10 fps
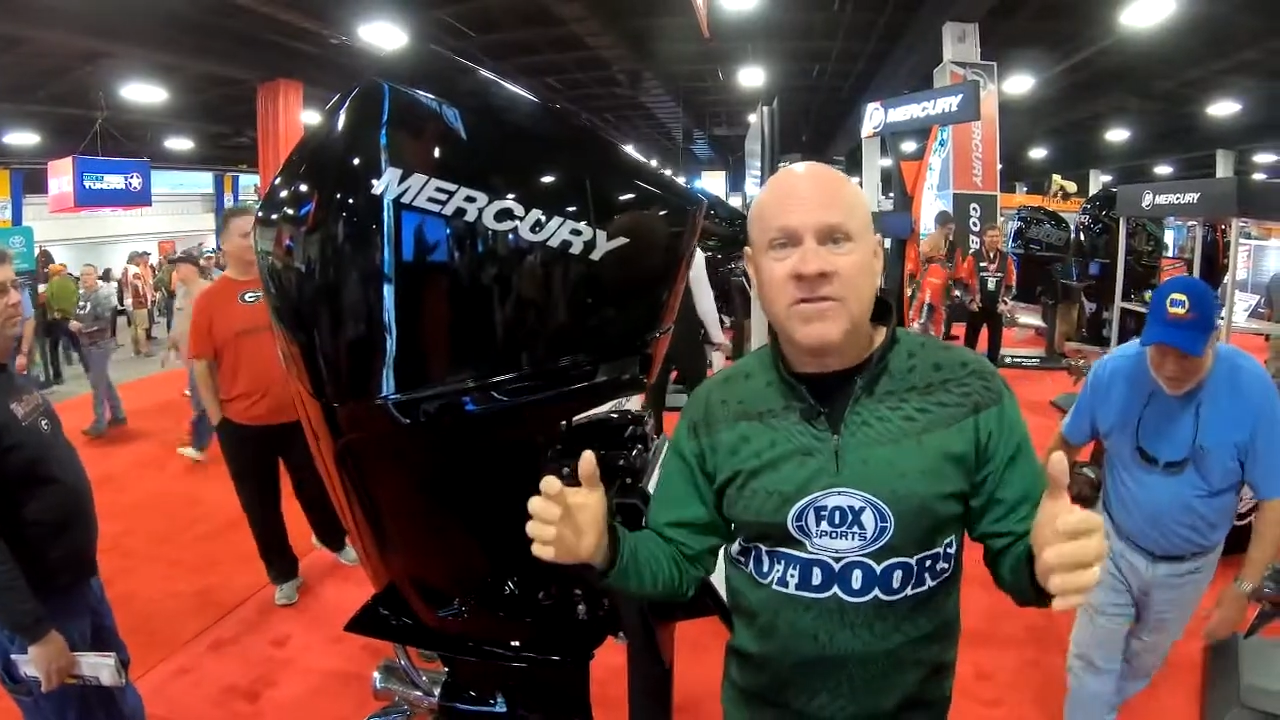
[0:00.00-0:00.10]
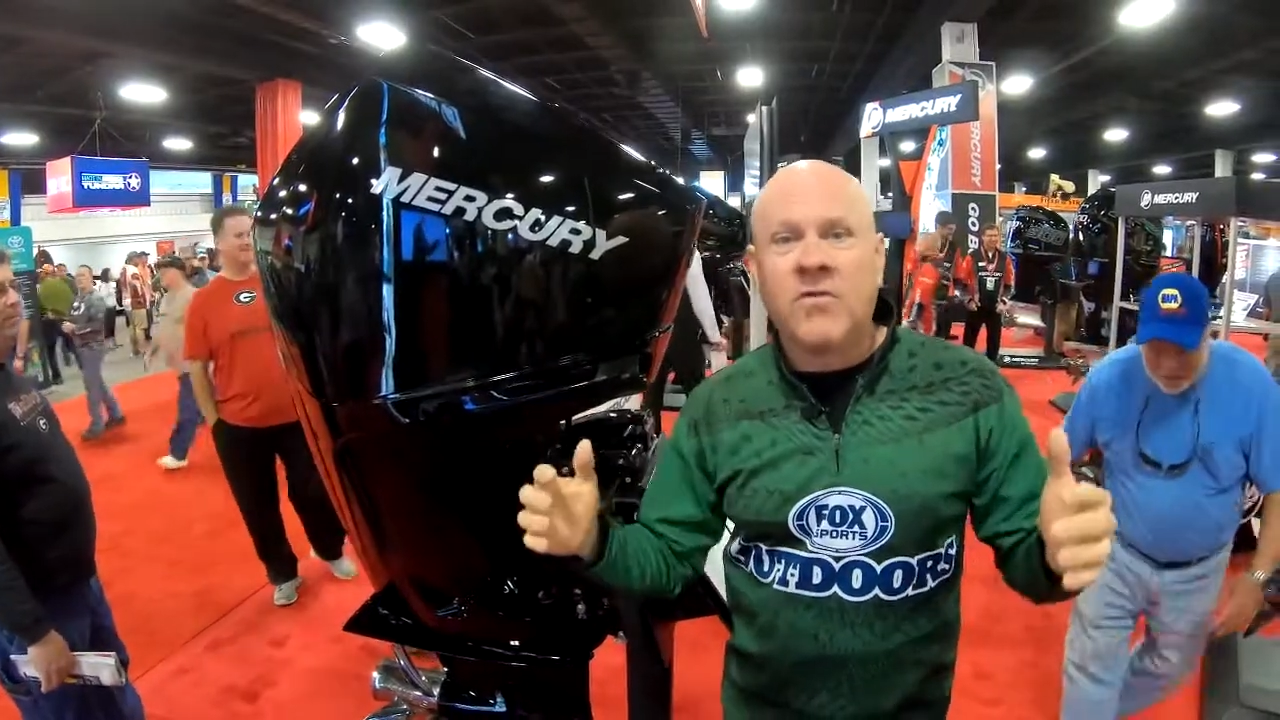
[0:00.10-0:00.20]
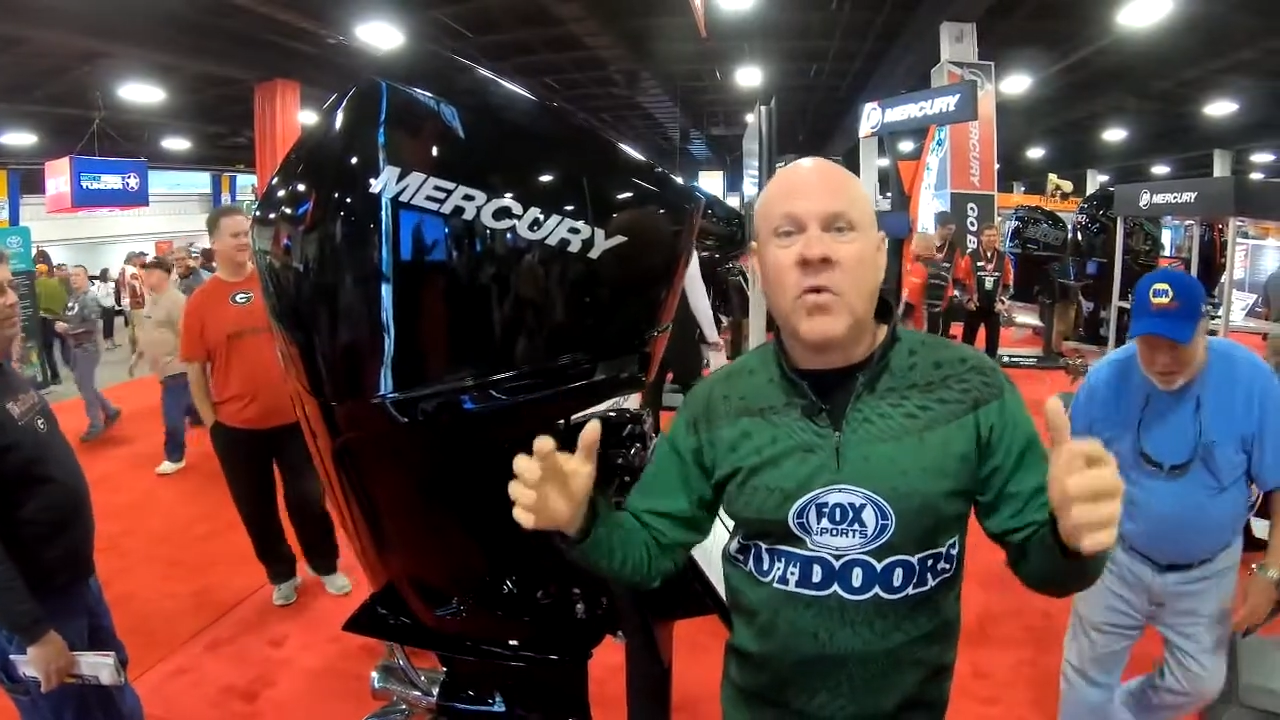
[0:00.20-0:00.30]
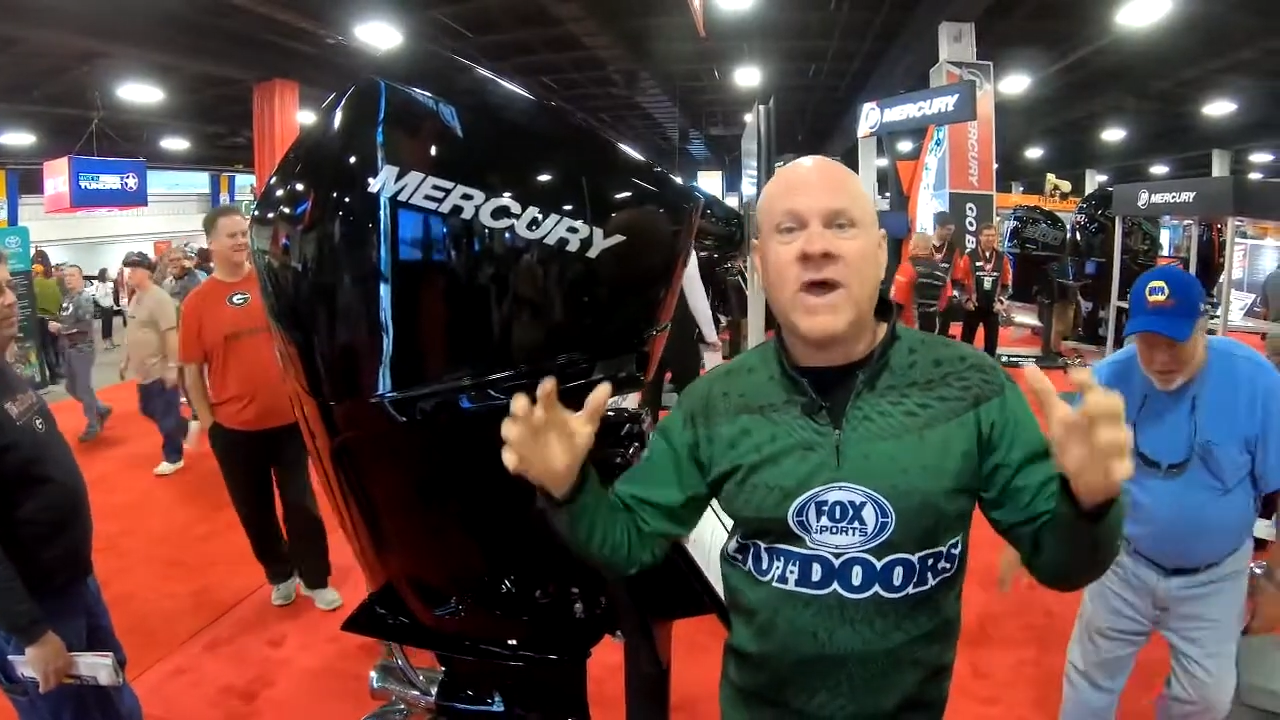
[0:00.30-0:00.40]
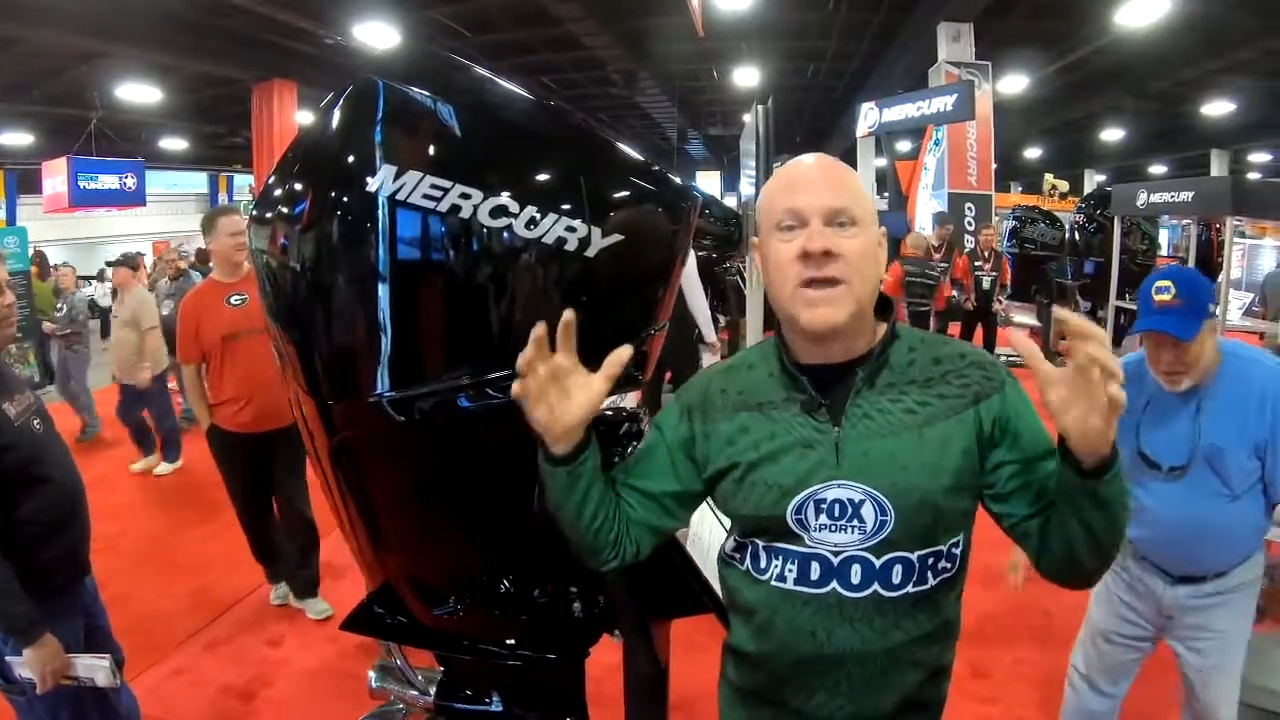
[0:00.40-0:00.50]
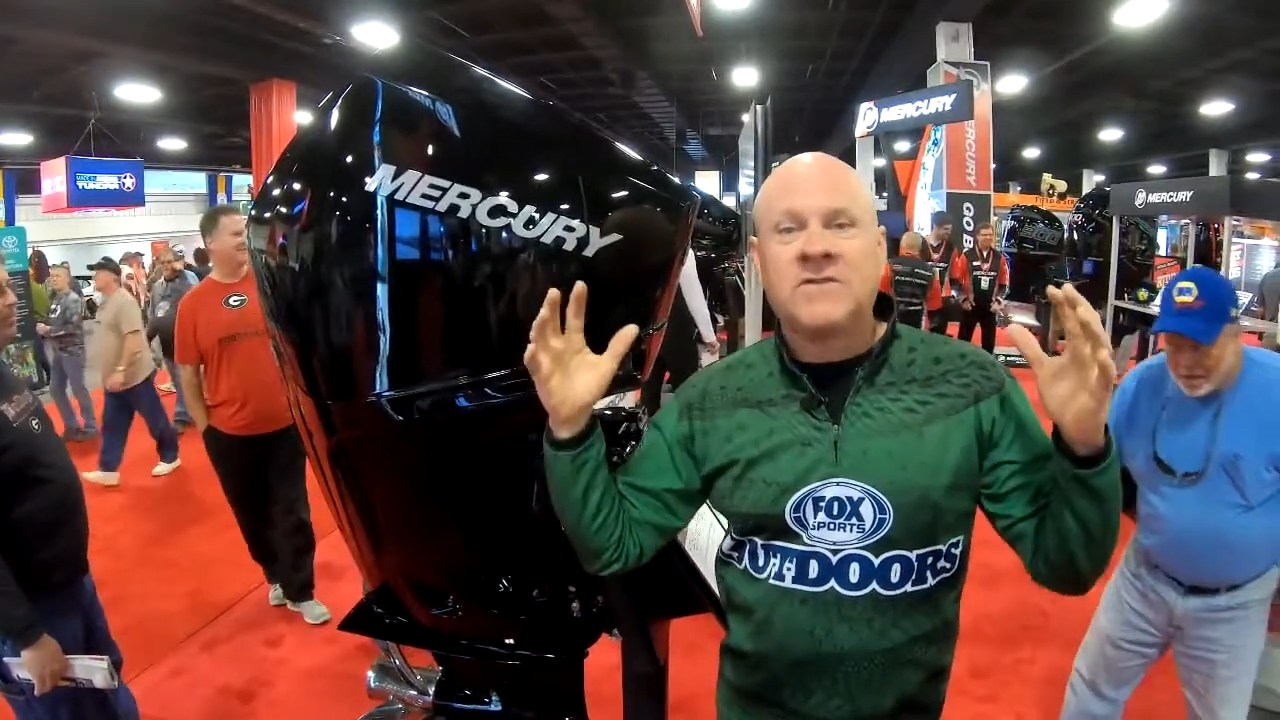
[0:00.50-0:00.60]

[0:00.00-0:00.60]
of weight,